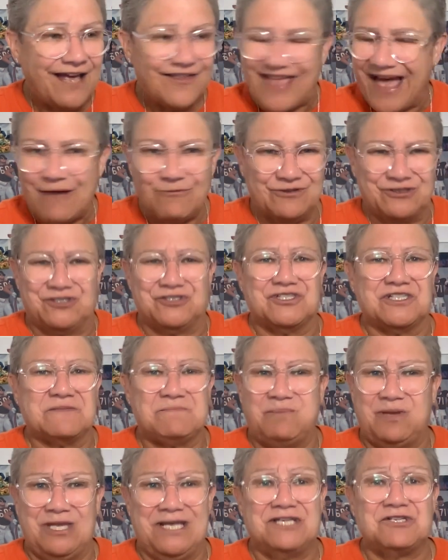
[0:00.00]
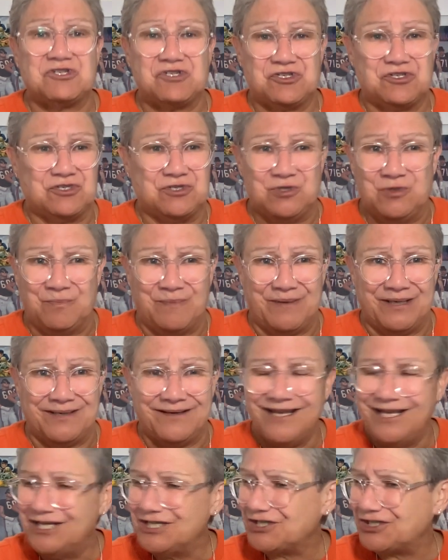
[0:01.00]
That was just plain stupid.
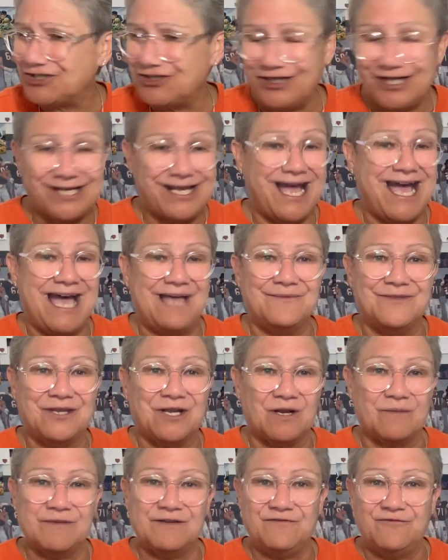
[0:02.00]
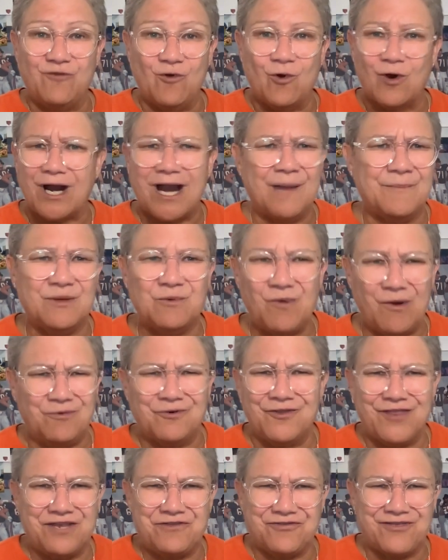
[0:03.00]
Should have gotten there before. I mean, what
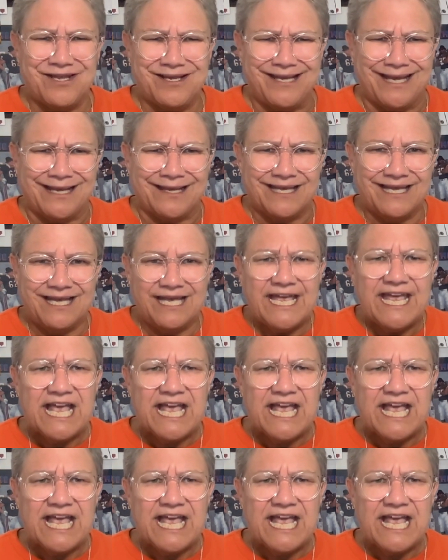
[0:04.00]
were they thinking?